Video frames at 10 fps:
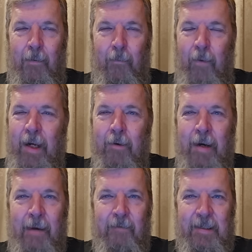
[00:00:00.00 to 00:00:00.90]
we
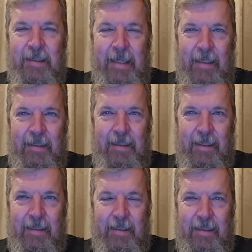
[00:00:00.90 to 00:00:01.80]
don't have a
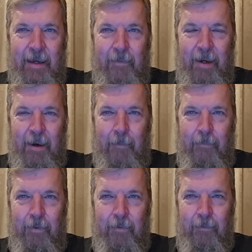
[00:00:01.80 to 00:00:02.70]
census coming
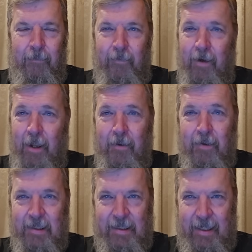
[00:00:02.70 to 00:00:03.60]
up for
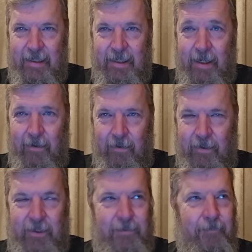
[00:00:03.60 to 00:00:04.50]
another 6
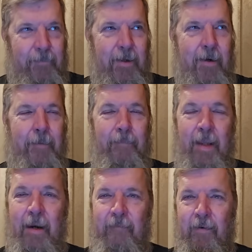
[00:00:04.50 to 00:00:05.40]
years. Right?
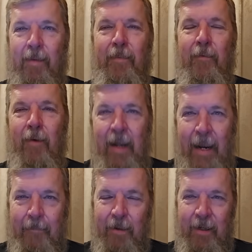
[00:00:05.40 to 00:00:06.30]
And if you remember what
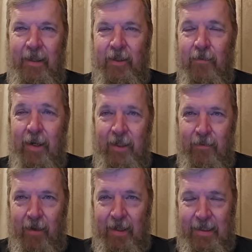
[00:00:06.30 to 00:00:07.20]
happened in the
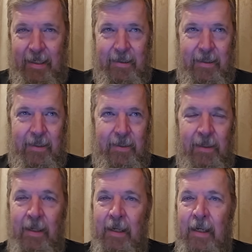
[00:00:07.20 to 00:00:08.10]
2020
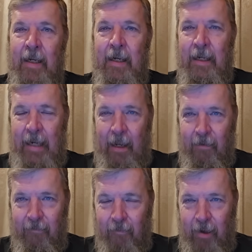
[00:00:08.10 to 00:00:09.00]
census,
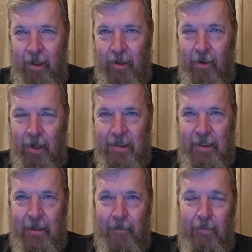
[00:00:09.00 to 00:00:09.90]
California
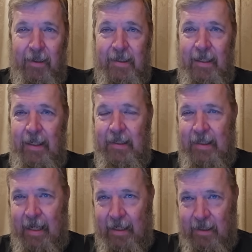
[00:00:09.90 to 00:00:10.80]
lost a couple of
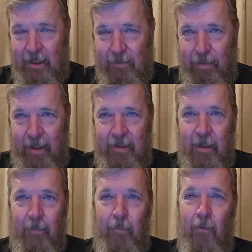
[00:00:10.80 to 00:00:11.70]
seats, Texas
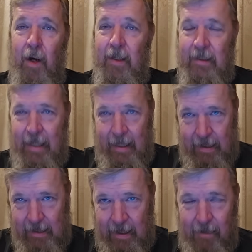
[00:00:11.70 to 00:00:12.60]
picked up one,
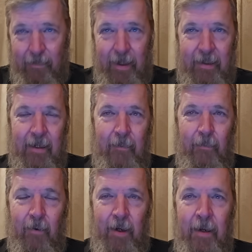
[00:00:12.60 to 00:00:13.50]
Tennessee picked
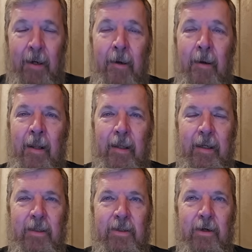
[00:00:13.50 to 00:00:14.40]
up one. The
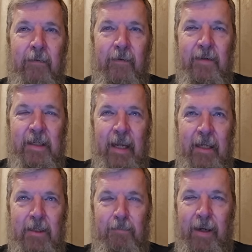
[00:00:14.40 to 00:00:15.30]
conservative
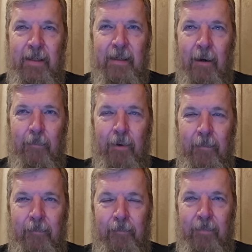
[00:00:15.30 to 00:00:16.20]
states picked up
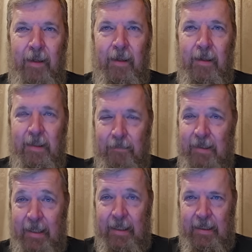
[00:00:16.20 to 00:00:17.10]
some
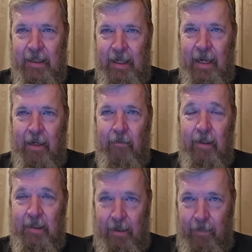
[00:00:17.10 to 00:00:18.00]
seats in
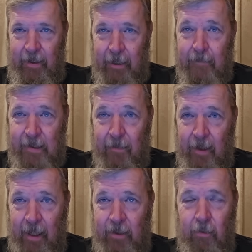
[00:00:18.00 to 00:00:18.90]
Congress. They picked up some
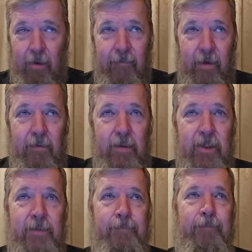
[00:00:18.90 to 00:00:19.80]
electoral
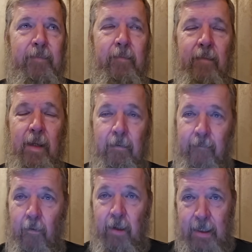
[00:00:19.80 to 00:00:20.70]
votes
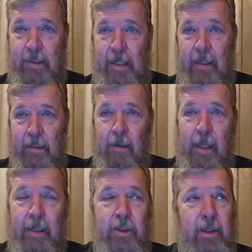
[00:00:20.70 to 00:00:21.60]
for this next
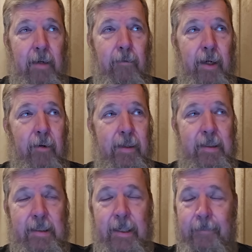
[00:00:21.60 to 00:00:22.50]
election that we're going
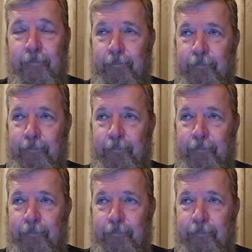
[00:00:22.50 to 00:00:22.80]
to see,